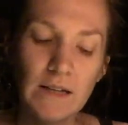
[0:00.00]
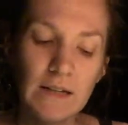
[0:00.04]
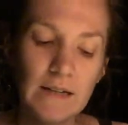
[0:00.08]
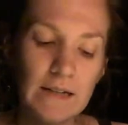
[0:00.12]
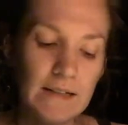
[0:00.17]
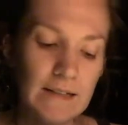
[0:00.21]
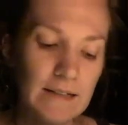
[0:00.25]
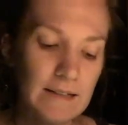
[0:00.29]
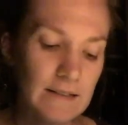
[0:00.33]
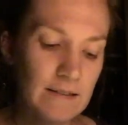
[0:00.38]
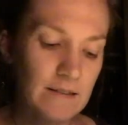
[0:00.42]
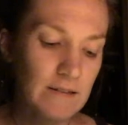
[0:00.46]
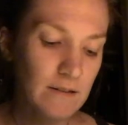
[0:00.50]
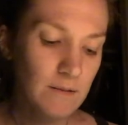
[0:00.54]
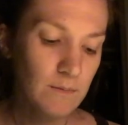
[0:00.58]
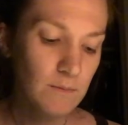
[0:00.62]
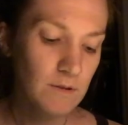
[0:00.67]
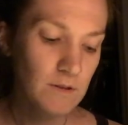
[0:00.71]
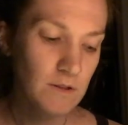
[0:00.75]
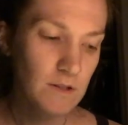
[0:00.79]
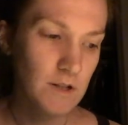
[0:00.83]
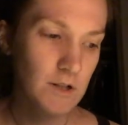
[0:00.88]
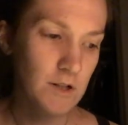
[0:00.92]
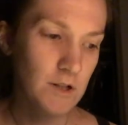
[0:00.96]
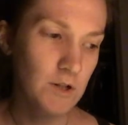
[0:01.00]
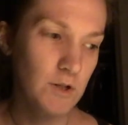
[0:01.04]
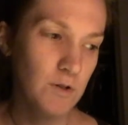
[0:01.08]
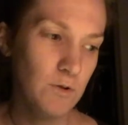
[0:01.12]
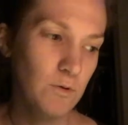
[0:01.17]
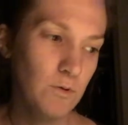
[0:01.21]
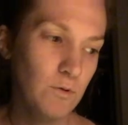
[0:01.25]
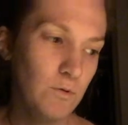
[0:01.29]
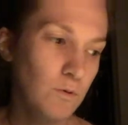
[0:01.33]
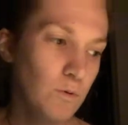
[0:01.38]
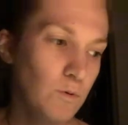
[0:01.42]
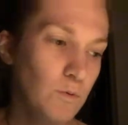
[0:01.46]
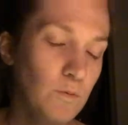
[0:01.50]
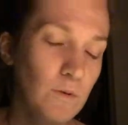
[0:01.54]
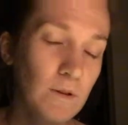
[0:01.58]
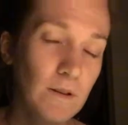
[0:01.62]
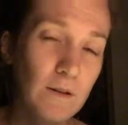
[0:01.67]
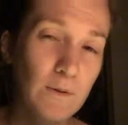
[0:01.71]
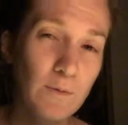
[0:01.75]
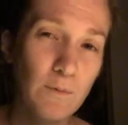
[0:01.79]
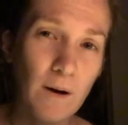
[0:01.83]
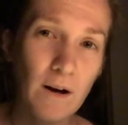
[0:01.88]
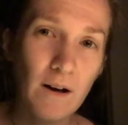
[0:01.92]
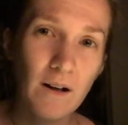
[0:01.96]
he seems to do
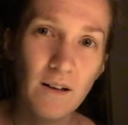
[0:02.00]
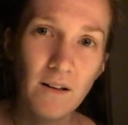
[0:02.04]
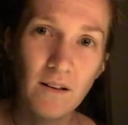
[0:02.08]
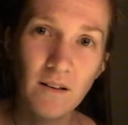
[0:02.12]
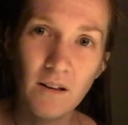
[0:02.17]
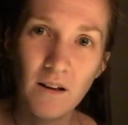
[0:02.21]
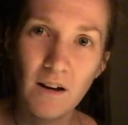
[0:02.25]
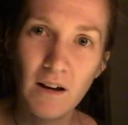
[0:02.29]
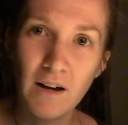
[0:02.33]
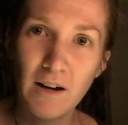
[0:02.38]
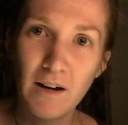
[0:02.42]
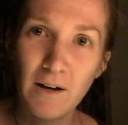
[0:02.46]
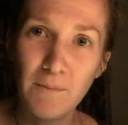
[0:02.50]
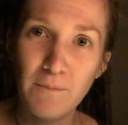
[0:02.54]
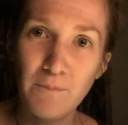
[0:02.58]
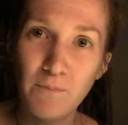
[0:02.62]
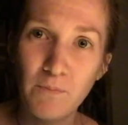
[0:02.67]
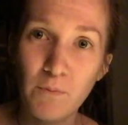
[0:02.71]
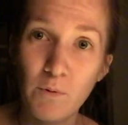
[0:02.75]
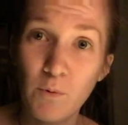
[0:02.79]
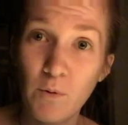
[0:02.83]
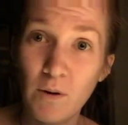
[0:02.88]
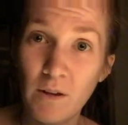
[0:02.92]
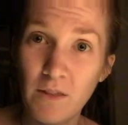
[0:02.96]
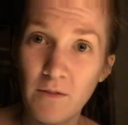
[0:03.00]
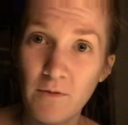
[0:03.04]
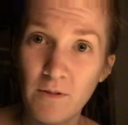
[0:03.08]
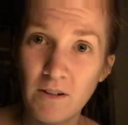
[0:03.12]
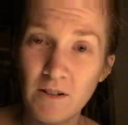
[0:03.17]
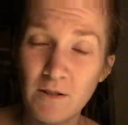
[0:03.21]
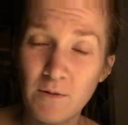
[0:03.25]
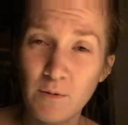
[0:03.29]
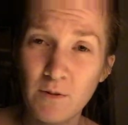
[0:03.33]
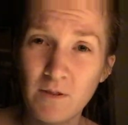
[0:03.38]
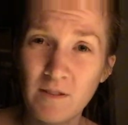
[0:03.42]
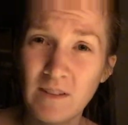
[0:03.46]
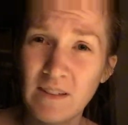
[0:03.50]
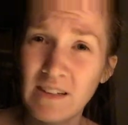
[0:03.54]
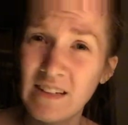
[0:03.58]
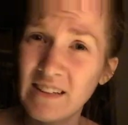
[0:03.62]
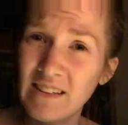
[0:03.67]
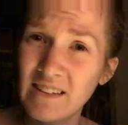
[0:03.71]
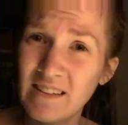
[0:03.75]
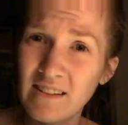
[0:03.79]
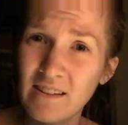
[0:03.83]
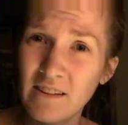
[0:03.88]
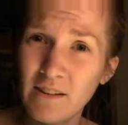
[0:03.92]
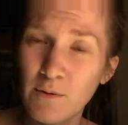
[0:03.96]
really well um, with vegetables, and
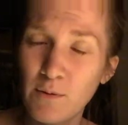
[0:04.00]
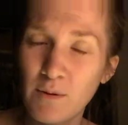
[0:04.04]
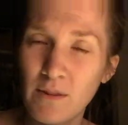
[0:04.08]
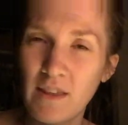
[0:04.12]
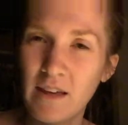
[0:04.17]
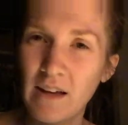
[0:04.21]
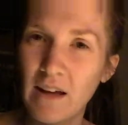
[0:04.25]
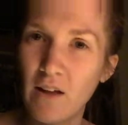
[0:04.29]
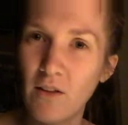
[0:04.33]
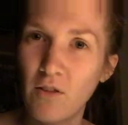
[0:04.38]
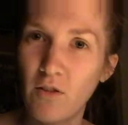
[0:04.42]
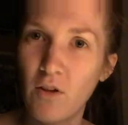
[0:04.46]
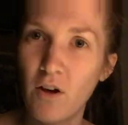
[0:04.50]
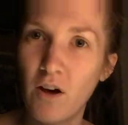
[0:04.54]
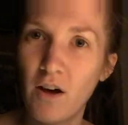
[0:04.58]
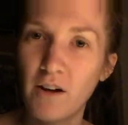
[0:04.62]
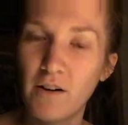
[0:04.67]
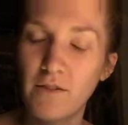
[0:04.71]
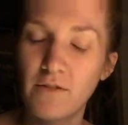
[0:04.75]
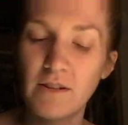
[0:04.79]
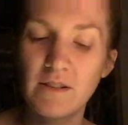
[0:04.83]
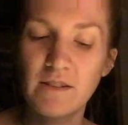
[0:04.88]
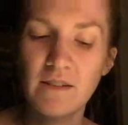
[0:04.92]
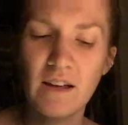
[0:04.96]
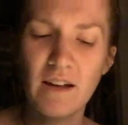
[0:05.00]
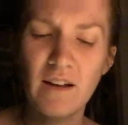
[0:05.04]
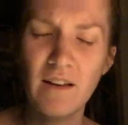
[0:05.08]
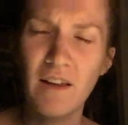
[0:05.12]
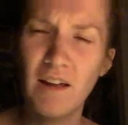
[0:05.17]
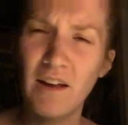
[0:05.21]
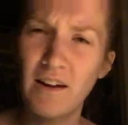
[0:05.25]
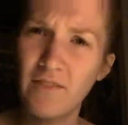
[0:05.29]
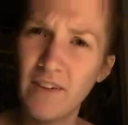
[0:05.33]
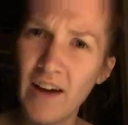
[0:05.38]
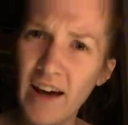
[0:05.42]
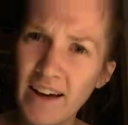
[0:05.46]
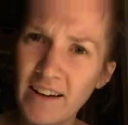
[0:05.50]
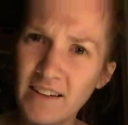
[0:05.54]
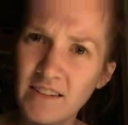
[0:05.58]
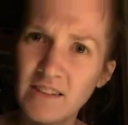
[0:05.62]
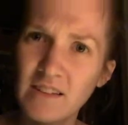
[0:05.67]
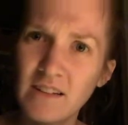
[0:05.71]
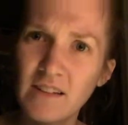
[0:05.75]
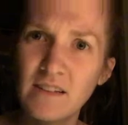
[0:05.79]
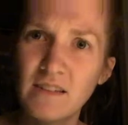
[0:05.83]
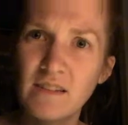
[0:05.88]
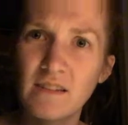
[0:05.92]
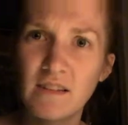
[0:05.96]
he's dealing with like a lot of, he's had a lot of
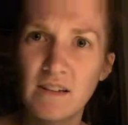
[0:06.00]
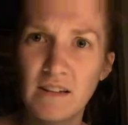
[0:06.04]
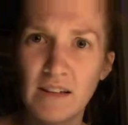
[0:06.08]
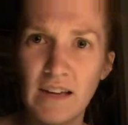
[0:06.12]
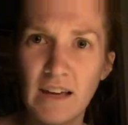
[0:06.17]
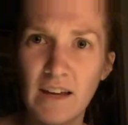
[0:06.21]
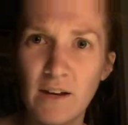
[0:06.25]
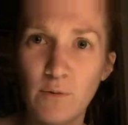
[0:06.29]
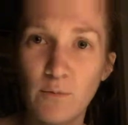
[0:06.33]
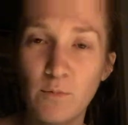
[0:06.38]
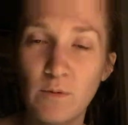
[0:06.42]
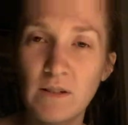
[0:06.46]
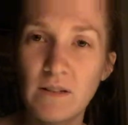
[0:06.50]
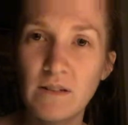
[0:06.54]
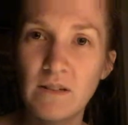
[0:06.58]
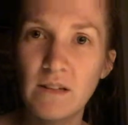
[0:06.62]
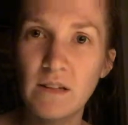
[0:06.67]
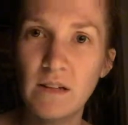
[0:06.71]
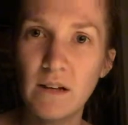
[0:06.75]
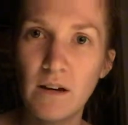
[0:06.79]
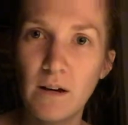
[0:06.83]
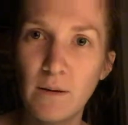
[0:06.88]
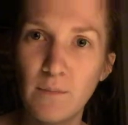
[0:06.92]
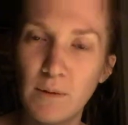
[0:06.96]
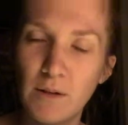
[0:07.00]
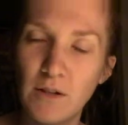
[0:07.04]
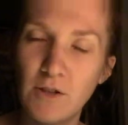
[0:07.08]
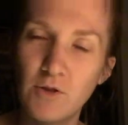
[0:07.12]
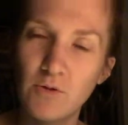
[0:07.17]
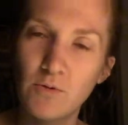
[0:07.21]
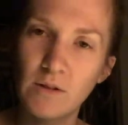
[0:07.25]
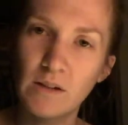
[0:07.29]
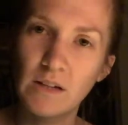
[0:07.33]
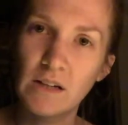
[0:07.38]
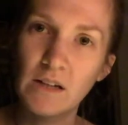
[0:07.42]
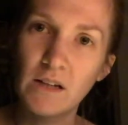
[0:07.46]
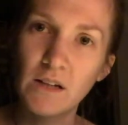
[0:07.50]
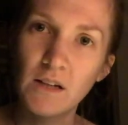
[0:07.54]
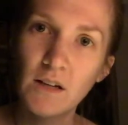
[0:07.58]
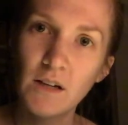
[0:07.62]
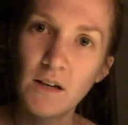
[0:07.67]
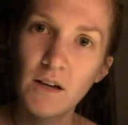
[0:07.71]
accidents, and he had a recent um, injury,